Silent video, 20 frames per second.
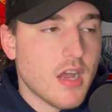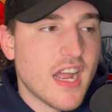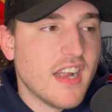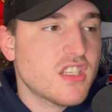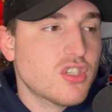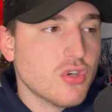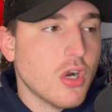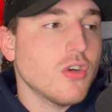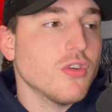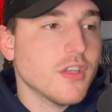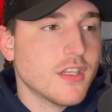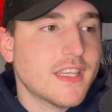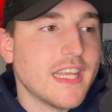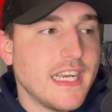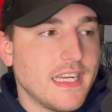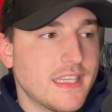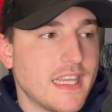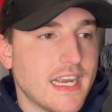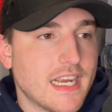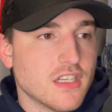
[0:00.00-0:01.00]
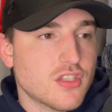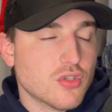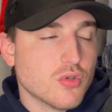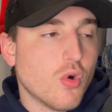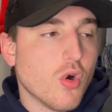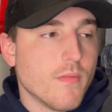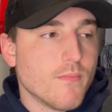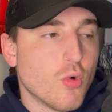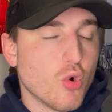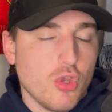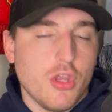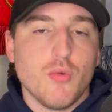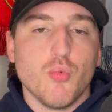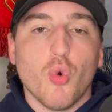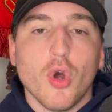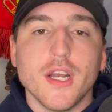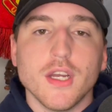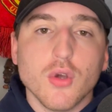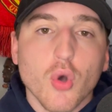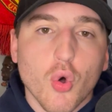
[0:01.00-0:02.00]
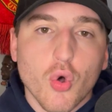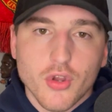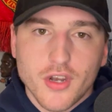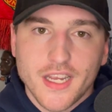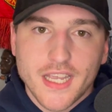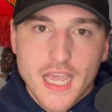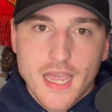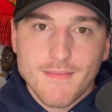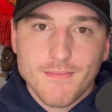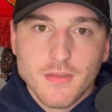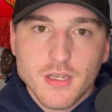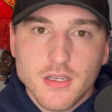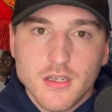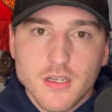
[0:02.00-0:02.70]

struggle to think they could score more than 1 goal in a game.